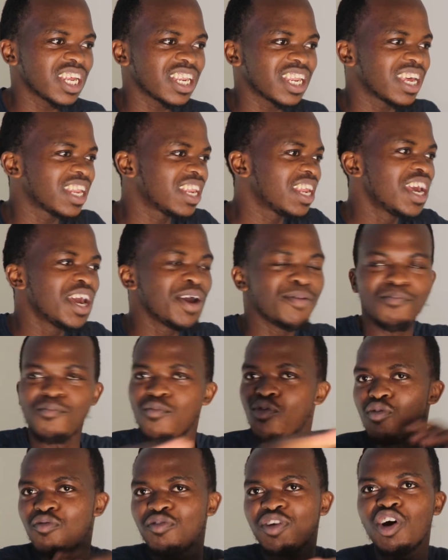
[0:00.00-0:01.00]
and then
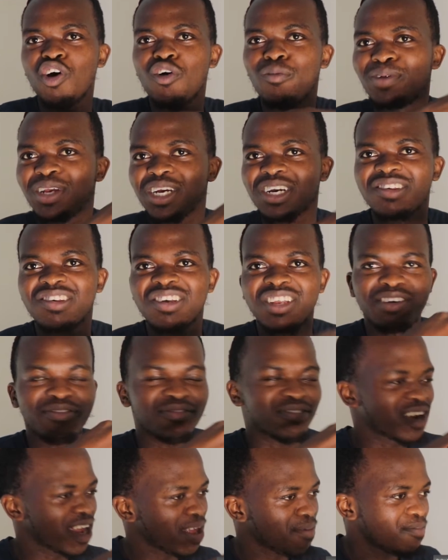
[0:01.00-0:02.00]
move the objects in the
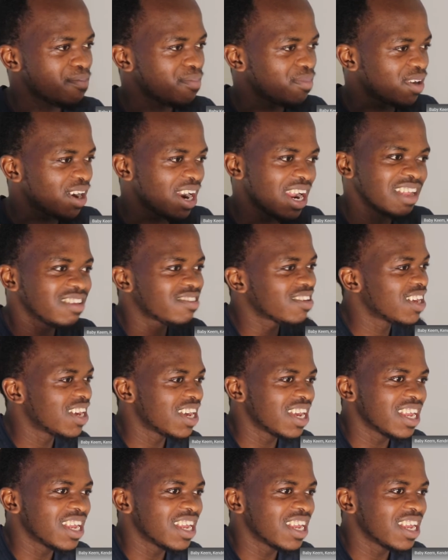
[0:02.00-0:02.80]
frame, right?